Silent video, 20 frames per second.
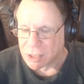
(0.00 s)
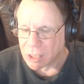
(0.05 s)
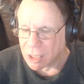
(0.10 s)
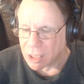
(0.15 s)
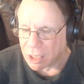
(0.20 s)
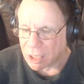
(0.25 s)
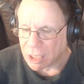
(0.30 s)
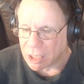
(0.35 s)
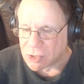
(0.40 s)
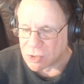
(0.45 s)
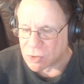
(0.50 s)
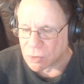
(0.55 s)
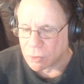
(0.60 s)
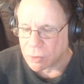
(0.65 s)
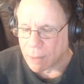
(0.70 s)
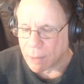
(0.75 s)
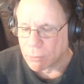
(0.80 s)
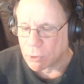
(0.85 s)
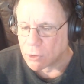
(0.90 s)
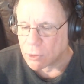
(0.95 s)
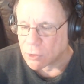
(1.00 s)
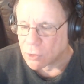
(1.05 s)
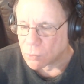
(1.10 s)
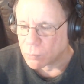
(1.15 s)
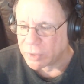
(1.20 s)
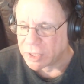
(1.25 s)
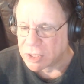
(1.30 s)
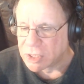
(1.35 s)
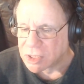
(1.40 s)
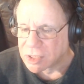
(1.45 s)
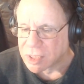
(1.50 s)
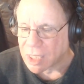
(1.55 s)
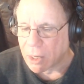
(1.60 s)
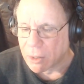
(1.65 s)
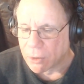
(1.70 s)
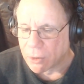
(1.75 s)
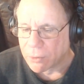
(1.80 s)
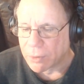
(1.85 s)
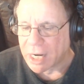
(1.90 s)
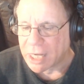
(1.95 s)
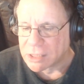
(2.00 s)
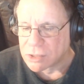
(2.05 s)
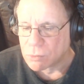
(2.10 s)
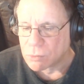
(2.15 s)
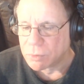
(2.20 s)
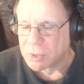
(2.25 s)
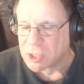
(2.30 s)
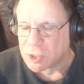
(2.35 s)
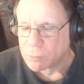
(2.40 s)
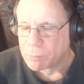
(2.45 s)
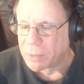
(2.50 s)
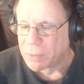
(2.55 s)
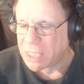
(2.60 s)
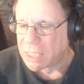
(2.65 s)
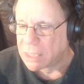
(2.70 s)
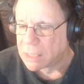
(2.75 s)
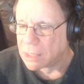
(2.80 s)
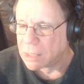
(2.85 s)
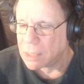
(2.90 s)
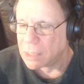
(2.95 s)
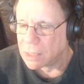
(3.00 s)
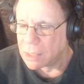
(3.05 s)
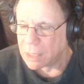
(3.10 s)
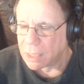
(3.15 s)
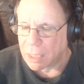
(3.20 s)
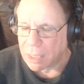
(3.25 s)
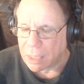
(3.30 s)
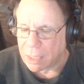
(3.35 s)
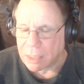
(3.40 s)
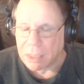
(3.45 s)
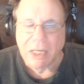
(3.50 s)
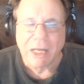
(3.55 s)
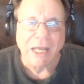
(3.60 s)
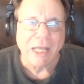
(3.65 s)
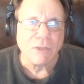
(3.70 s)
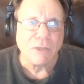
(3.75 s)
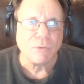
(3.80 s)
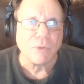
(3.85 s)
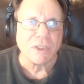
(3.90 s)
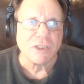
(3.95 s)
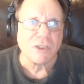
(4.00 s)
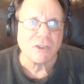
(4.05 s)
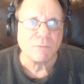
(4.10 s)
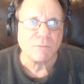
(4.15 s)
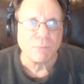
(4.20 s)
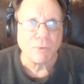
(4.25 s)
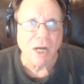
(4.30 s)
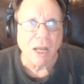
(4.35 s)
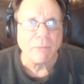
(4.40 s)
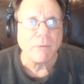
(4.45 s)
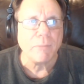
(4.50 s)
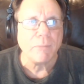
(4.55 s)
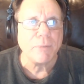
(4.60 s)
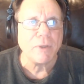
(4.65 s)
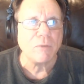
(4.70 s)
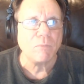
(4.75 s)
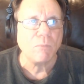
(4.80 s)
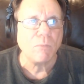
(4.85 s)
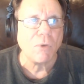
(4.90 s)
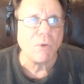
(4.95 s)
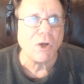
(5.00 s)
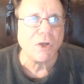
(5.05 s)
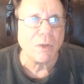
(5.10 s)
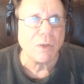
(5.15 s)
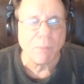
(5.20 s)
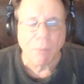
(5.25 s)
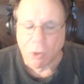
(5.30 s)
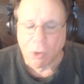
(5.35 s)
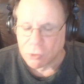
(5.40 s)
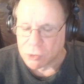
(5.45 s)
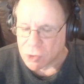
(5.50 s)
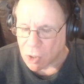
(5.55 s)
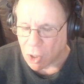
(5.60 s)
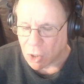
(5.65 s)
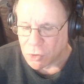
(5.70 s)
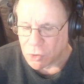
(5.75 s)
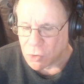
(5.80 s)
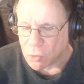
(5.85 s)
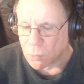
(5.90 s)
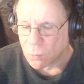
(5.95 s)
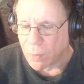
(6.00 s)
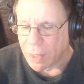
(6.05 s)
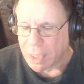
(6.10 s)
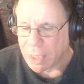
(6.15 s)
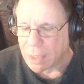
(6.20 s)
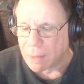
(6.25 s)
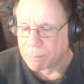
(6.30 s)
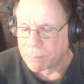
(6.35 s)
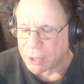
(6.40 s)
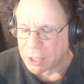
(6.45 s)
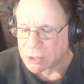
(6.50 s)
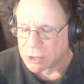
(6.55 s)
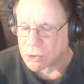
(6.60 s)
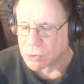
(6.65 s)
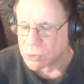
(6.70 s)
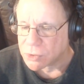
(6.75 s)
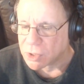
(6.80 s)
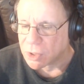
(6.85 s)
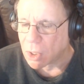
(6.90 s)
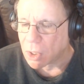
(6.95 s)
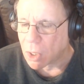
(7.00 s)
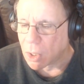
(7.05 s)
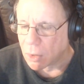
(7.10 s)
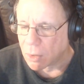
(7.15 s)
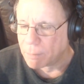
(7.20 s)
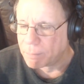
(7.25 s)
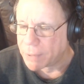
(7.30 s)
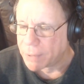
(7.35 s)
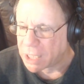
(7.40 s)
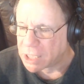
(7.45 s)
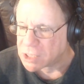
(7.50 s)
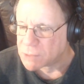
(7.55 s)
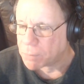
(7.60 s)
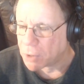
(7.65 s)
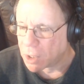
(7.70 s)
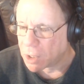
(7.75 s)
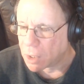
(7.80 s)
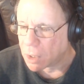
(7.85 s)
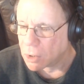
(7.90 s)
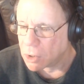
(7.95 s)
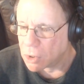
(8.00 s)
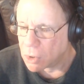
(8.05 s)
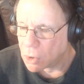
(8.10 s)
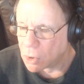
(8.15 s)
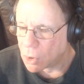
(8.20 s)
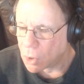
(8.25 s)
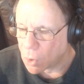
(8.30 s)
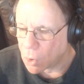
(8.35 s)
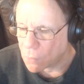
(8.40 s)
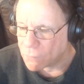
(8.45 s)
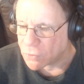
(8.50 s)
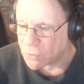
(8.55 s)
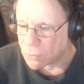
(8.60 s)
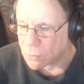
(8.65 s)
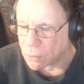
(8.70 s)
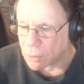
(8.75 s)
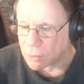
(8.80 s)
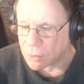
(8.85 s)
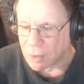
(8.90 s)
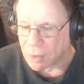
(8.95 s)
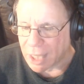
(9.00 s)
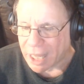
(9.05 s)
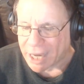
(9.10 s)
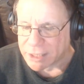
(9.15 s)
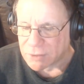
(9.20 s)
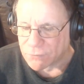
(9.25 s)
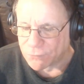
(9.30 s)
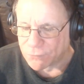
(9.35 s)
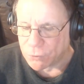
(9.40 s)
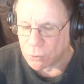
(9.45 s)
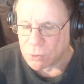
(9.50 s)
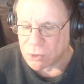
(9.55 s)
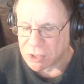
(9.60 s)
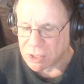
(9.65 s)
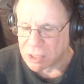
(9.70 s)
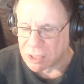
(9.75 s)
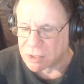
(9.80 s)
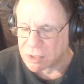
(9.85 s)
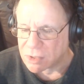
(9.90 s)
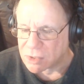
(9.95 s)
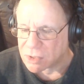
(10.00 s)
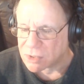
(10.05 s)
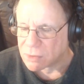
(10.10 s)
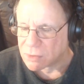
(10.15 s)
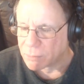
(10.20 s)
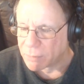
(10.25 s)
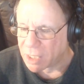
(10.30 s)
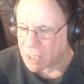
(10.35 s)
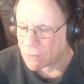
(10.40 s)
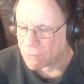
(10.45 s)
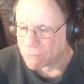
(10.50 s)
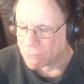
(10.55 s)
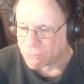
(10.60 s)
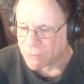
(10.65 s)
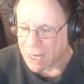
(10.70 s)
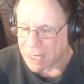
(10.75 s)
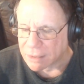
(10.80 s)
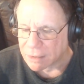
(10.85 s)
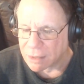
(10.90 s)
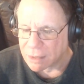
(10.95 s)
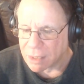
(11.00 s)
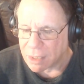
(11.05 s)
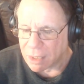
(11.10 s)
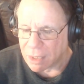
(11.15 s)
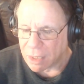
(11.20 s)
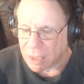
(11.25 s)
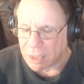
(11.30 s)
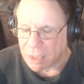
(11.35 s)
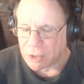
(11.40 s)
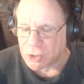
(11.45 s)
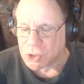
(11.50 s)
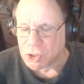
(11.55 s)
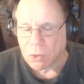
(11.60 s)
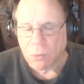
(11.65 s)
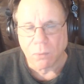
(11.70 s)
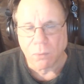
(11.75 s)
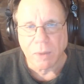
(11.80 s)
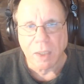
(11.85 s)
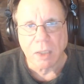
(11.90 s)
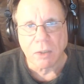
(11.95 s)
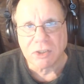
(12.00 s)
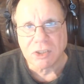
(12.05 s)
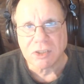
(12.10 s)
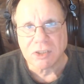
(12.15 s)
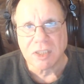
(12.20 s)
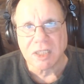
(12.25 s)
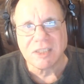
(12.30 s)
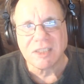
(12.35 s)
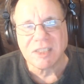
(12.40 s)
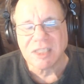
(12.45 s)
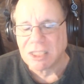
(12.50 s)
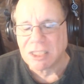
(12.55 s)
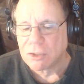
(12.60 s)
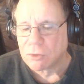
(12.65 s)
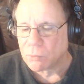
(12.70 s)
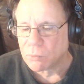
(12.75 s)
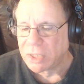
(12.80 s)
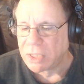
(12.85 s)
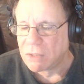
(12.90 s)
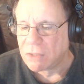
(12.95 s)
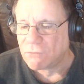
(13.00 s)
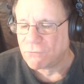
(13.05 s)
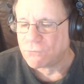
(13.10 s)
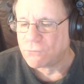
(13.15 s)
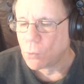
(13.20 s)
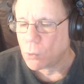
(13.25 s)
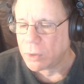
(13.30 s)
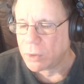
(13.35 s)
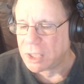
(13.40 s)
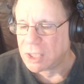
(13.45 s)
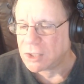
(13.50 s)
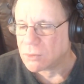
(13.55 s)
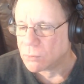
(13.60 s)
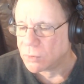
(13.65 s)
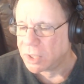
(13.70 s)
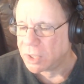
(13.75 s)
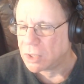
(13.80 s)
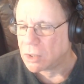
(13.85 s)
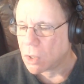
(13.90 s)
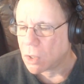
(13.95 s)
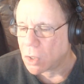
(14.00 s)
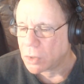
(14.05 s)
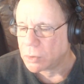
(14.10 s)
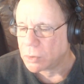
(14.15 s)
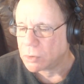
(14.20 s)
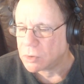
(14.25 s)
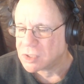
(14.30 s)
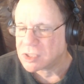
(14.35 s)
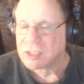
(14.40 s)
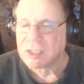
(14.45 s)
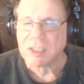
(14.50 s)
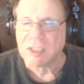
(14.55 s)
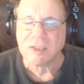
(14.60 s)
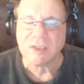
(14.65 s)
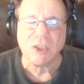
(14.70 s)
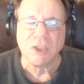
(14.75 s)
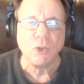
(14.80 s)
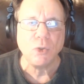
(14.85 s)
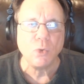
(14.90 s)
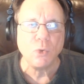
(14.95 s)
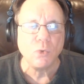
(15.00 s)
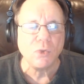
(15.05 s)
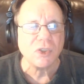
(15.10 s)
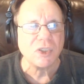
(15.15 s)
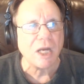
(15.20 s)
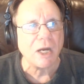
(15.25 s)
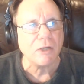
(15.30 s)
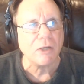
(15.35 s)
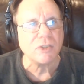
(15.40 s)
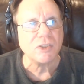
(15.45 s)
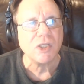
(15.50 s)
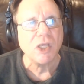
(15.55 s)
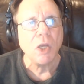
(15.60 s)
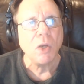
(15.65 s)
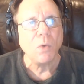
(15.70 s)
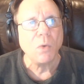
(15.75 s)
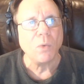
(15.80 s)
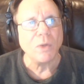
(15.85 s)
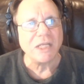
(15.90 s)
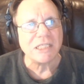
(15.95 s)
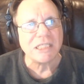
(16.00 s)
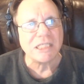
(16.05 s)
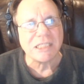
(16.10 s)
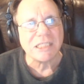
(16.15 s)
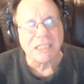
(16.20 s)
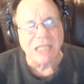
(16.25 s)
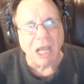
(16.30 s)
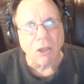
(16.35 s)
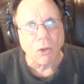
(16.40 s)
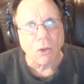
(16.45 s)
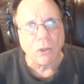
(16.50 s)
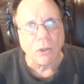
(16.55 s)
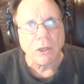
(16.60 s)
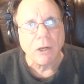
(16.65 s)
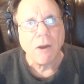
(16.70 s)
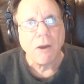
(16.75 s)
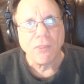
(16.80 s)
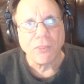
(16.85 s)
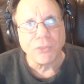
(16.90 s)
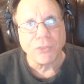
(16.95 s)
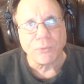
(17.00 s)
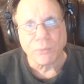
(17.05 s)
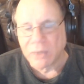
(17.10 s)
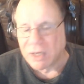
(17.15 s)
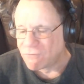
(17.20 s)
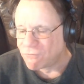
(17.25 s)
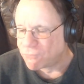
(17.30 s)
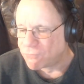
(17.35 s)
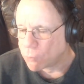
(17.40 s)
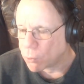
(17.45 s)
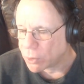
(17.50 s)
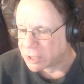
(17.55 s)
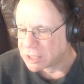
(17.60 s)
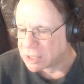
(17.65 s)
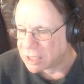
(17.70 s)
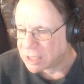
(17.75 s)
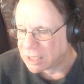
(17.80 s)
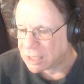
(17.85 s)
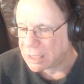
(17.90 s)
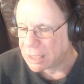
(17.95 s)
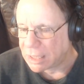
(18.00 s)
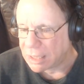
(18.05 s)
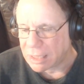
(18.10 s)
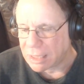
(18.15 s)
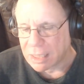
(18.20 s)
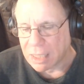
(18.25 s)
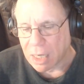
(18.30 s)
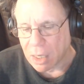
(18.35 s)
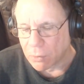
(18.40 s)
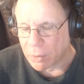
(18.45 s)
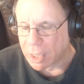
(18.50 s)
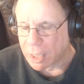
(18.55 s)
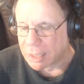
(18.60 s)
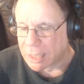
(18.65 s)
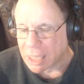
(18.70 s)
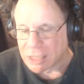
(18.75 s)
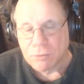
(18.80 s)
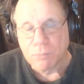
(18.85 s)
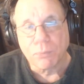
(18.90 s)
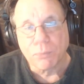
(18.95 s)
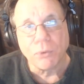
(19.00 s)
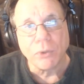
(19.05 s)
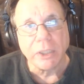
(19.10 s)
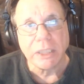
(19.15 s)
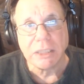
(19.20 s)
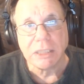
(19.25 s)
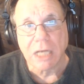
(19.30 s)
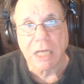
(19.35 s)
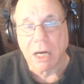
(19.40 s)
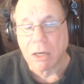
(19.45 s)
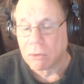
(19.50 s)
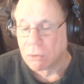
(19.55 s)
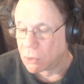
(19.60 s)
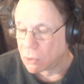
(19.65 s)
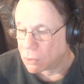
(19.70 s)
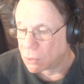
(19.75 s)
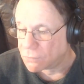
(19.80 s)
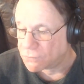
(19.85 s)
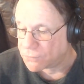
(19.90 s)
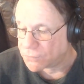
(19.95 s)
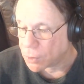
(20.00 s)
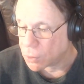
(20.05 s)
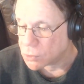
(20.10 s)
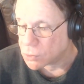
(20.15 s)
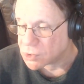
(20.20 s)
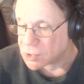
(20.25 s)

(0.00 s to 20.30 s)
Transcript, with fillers: He's their number 3 starter as we speak, and Hendricks has probably been one of the most underrated pitchers in all of baseball over the last few seasons. As a matter of fact, in his career, 63-43 and 162 starts with a stellar 3.14 ERA. That's pretty darn good, folks.